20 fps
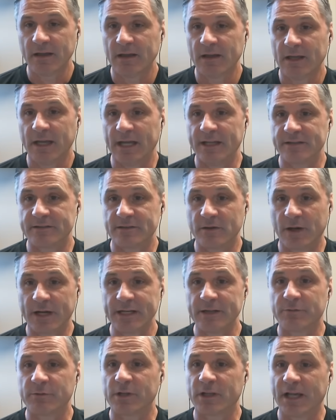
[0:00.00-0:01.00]
And so I
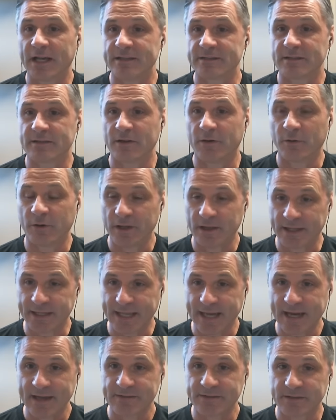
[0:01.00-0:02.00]
didn't realize that the oil and
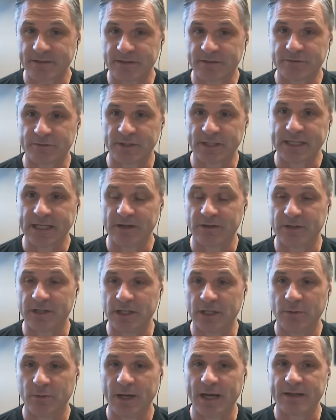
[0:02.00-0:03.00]
gas industry here in the
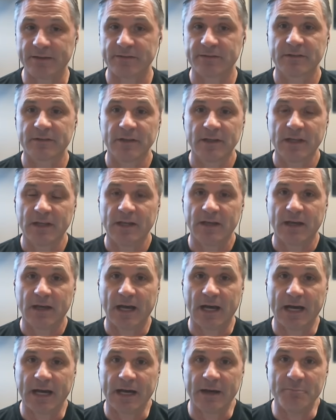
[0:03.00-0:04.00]
U.S.
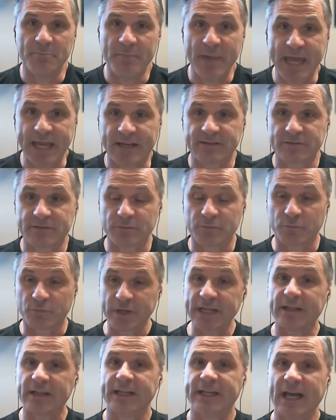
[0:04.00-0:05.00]
Uh, makes
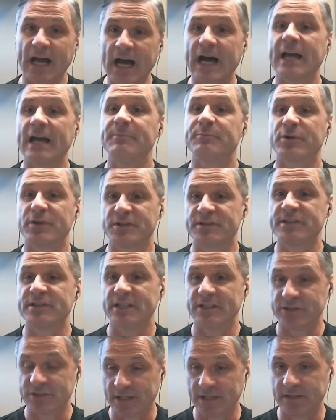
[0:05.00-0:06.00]
really high
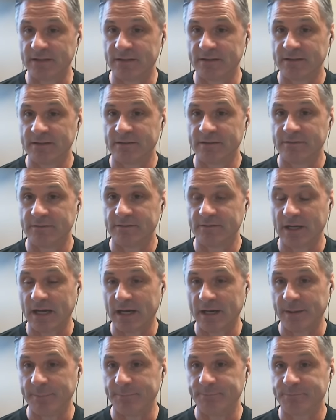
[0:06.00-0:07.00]
precision
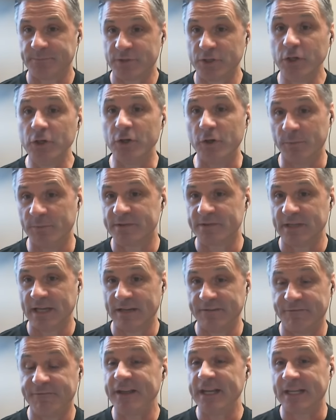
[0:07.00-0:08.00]
um, tubes and
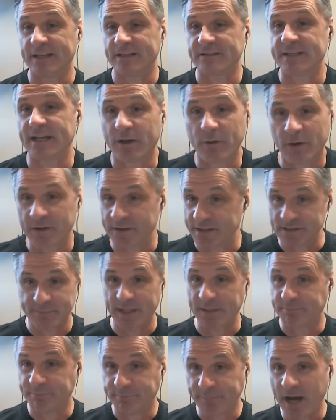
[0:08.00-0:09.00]
fittings that go on these
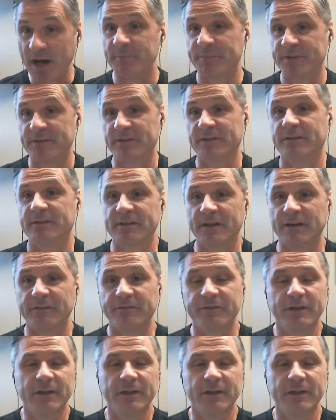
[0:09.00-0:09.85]
big pumps and stuff.